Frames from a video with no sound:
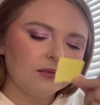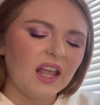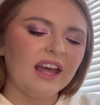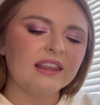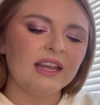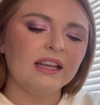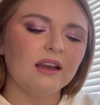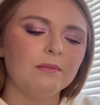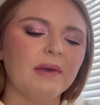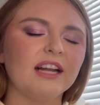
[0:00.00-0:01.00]
I
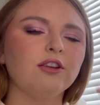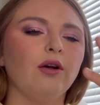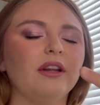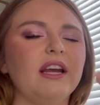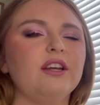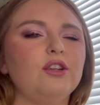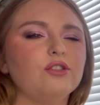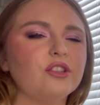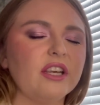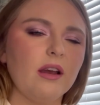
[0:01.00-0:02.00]
think magnolia
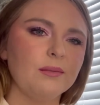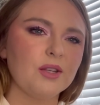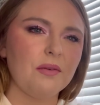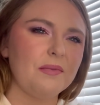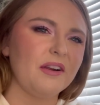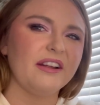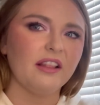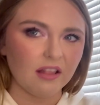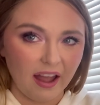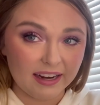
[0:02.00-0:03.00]
usually comes off very
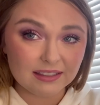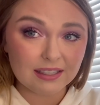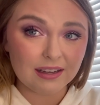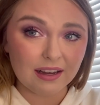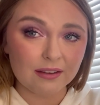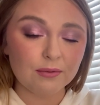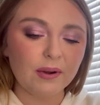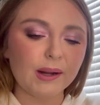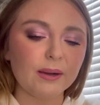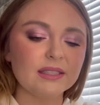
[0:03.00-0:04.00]
light in
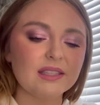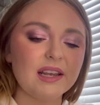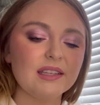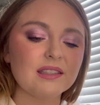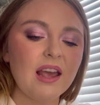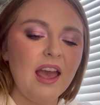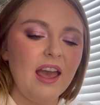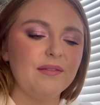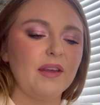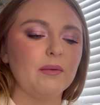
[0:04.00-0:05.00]
fragrances.
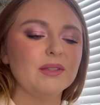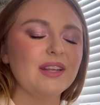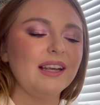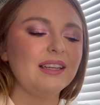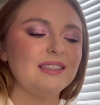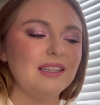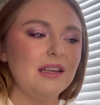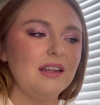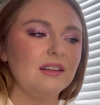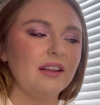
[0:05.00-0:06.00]
If there was like a
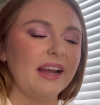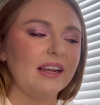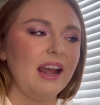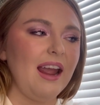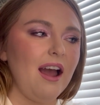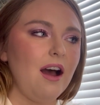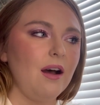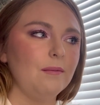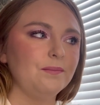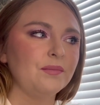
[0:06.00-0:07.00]
deep, like
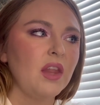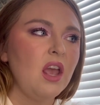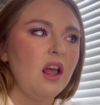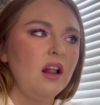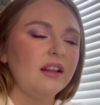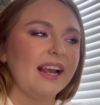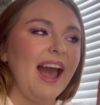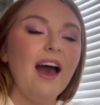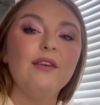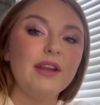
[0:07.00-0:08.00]

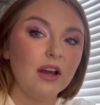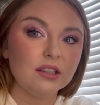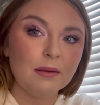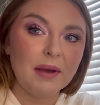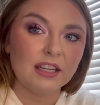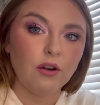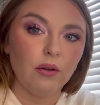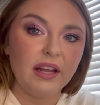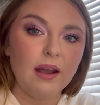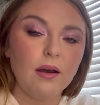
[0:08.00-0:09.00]
heavy on the
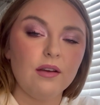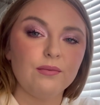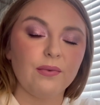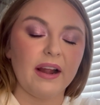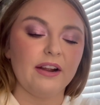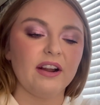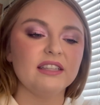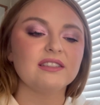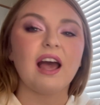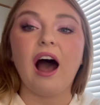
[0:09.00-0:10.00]
magnolia
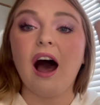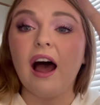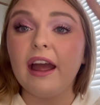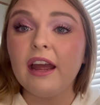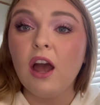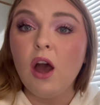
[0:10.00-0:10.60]
fragrance, I